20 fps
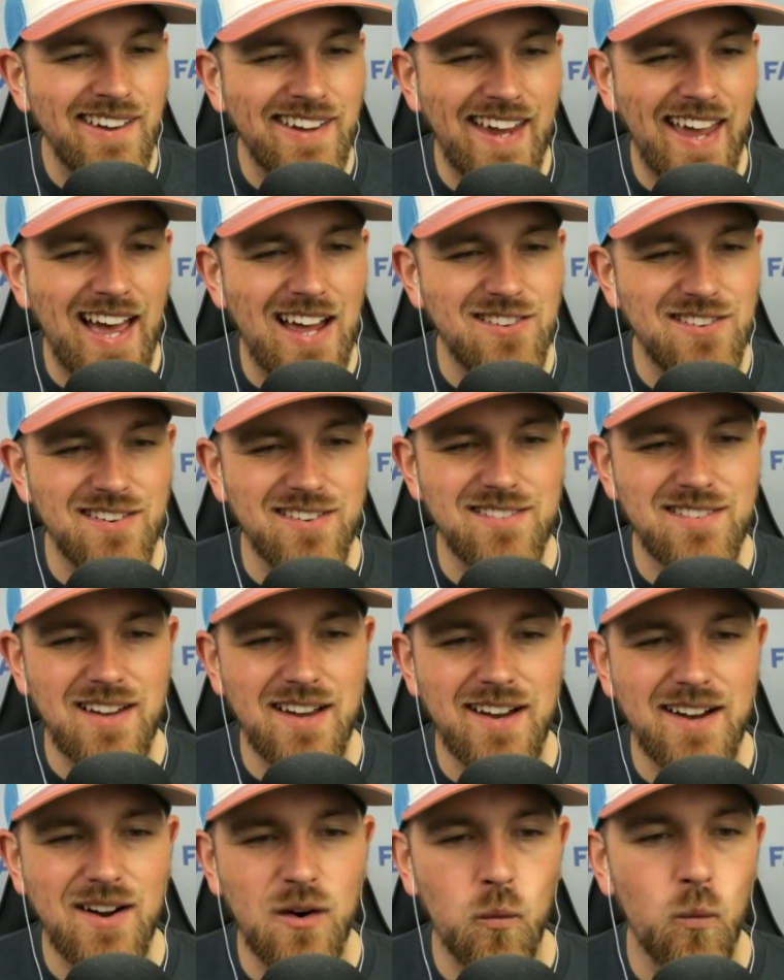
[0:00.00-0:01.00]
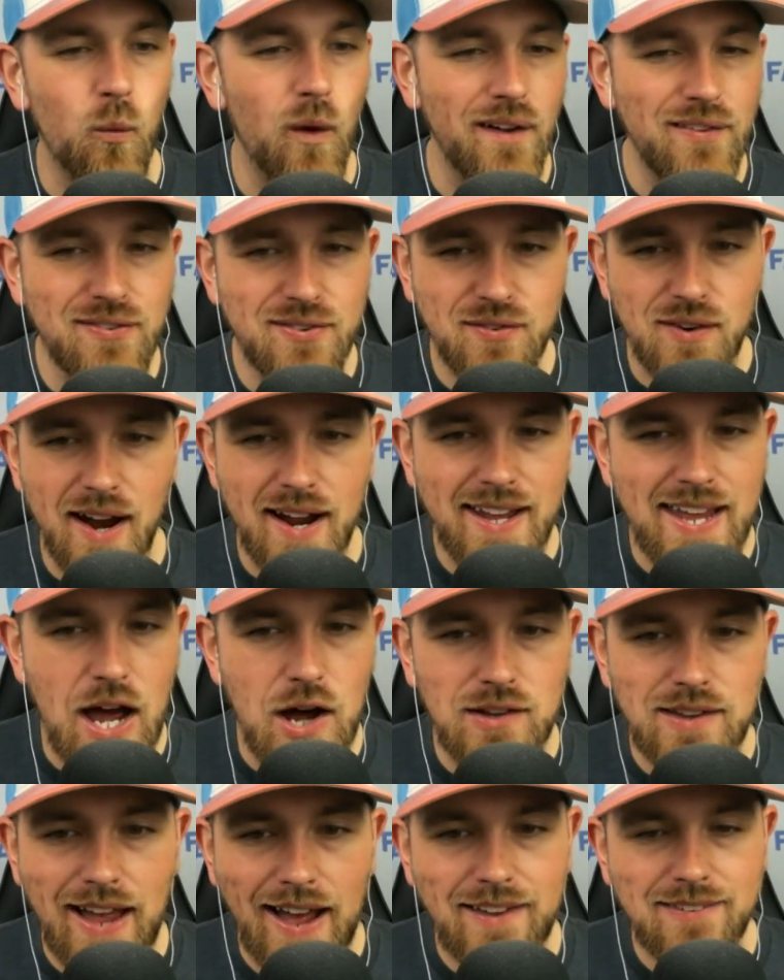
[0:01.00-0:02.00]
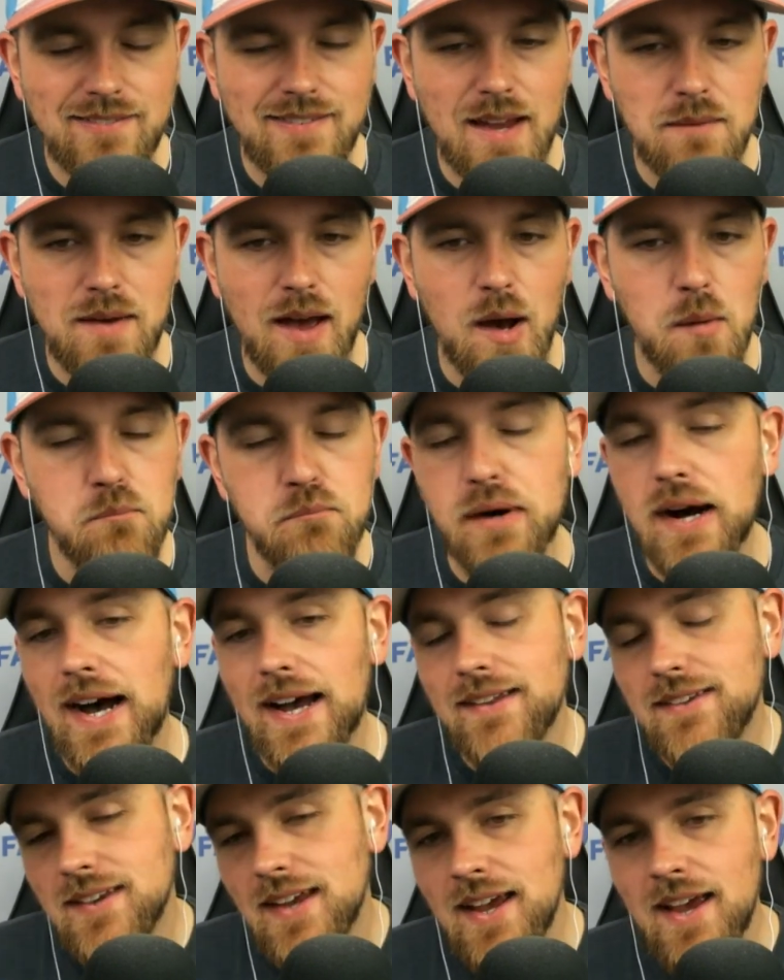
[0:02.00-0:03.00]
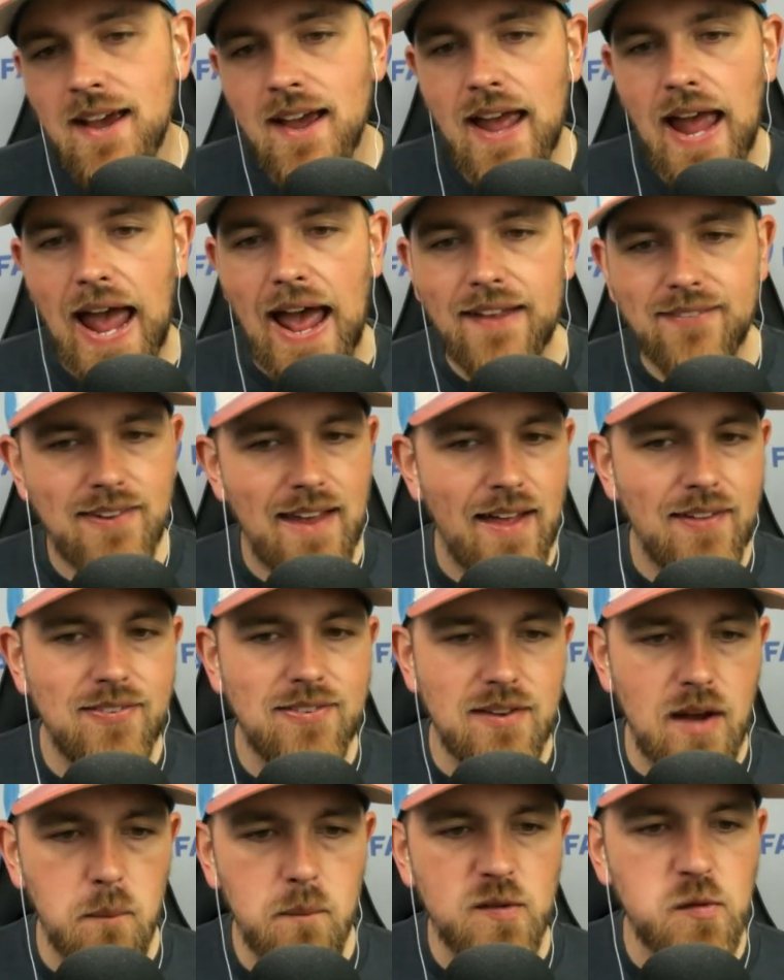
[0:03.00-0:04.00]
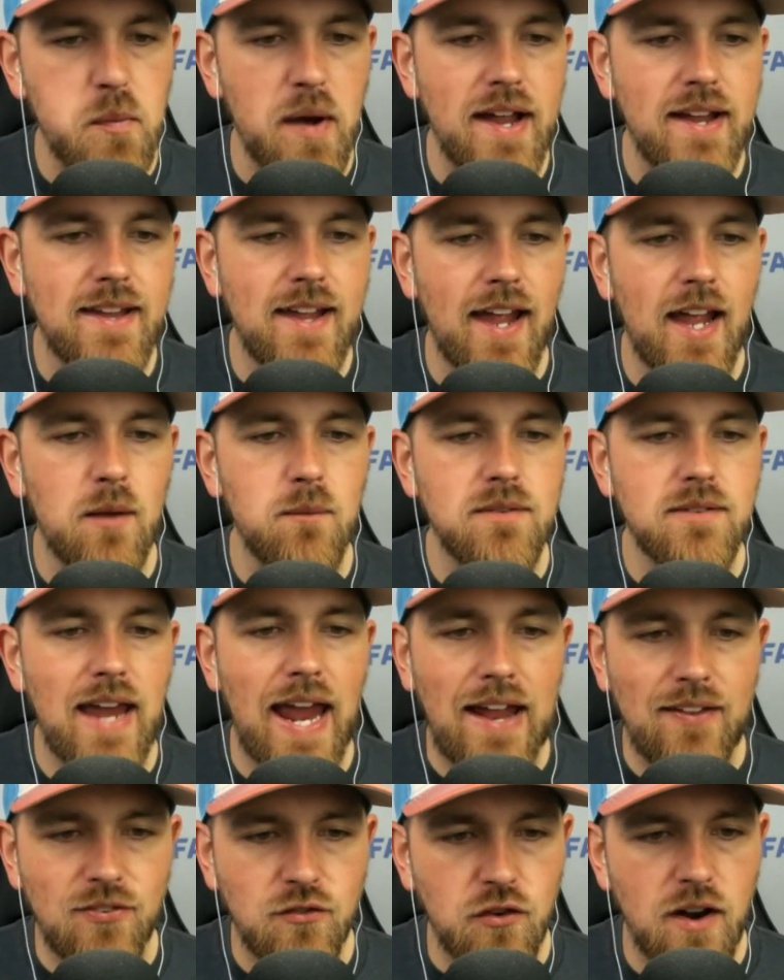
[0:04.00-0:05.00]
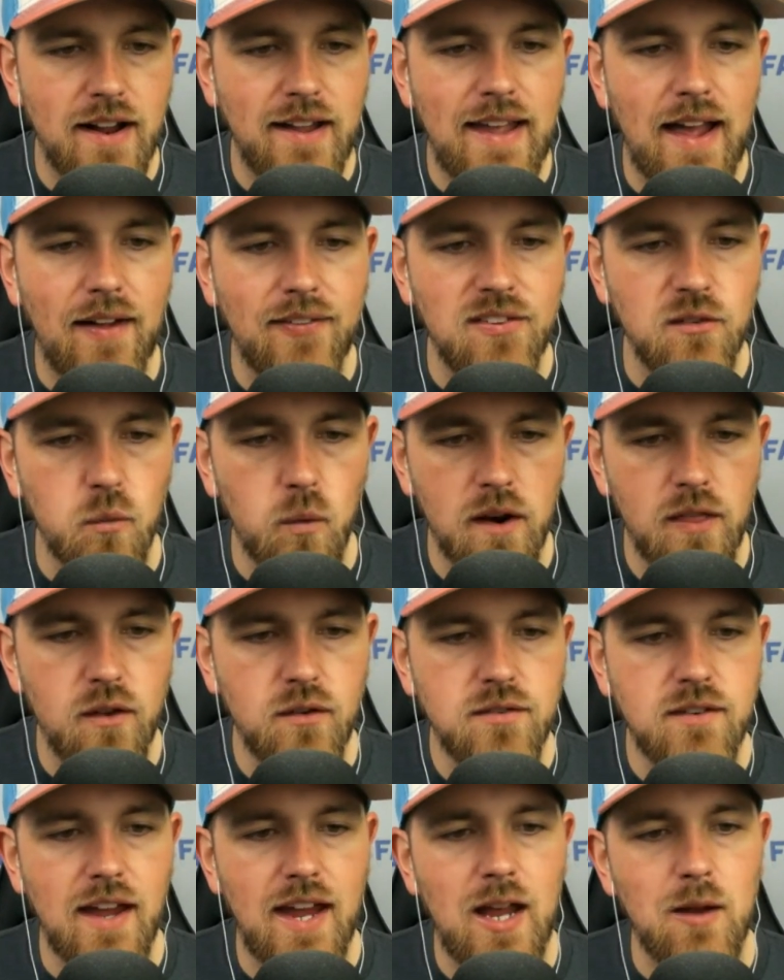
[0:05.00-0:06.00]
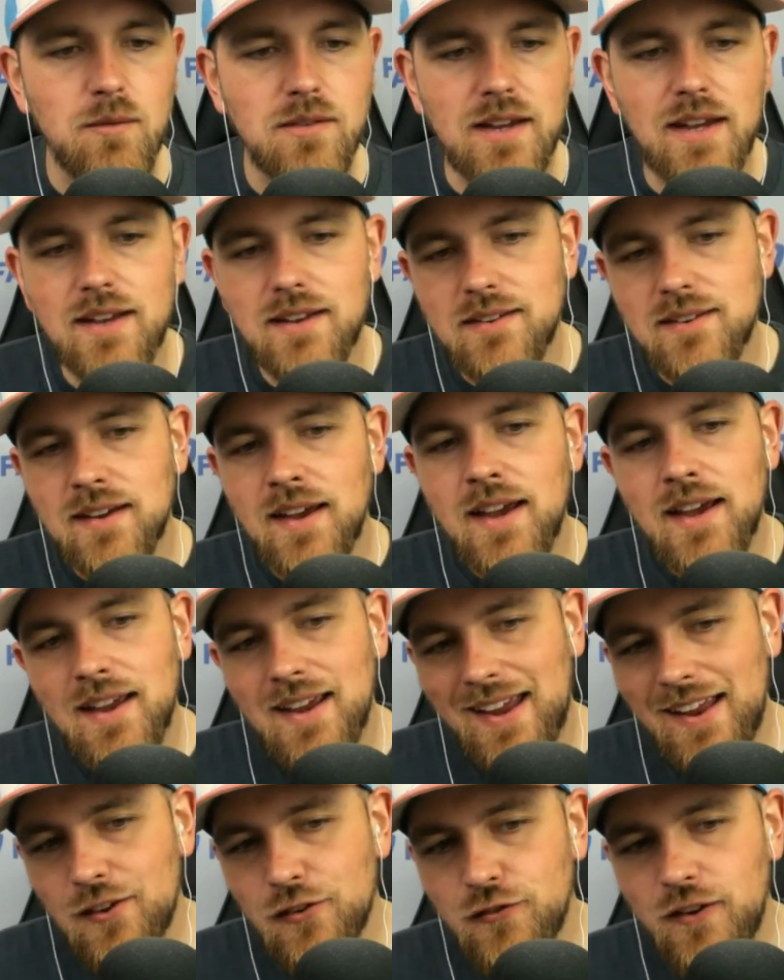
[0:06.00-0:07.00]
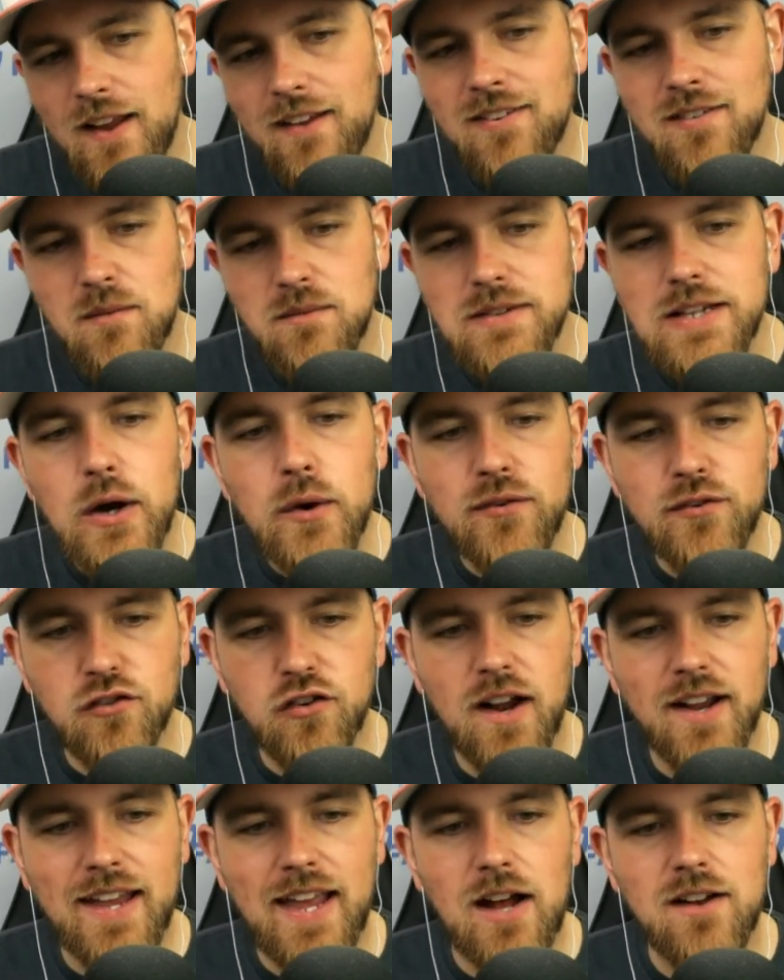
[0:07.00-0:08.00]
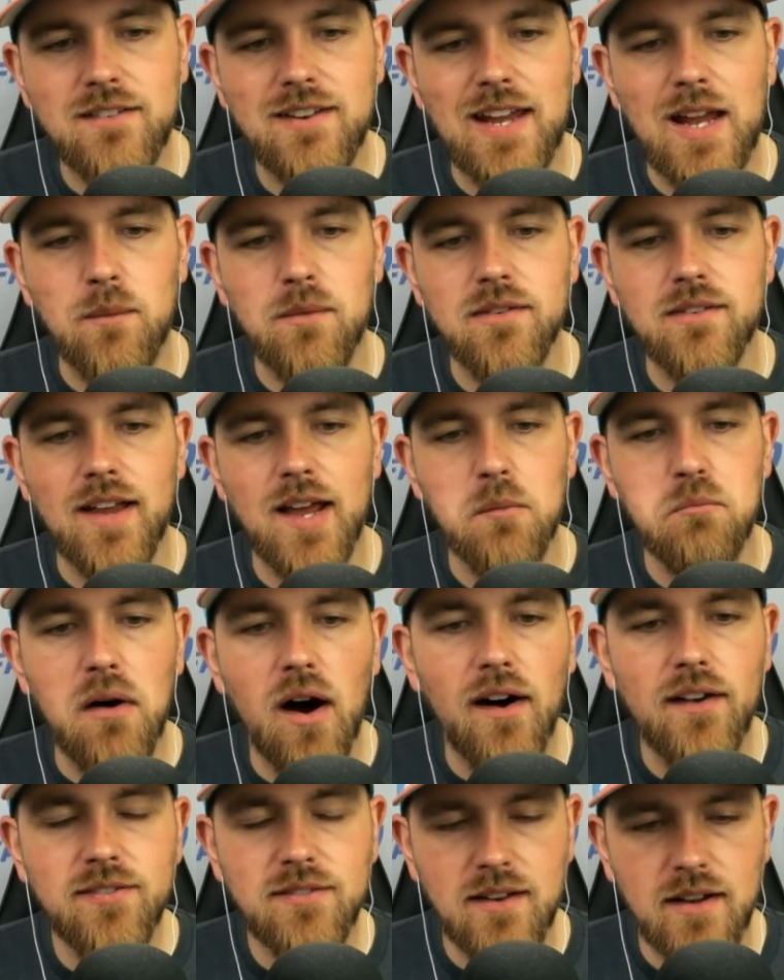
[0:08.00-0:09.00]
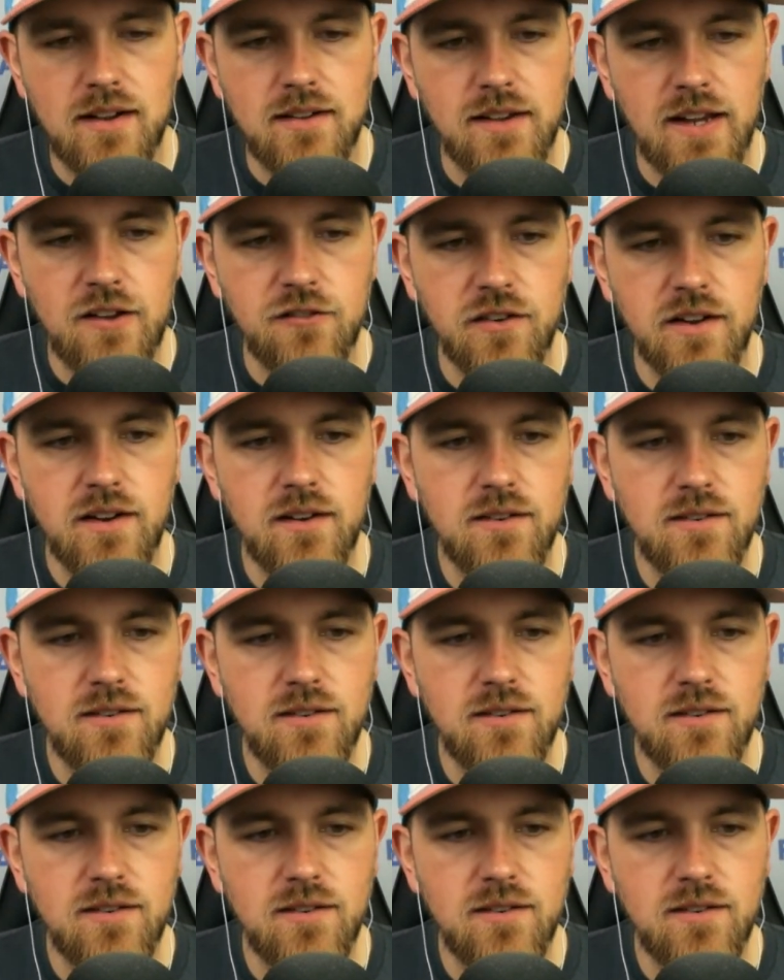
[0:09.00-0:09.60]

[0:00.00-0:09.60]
He had just uh, one strikeout last time out, but has had some spike games, eight strikeouts in one of those games, and he's faced some low strikeout teams like Boston and Cleveland.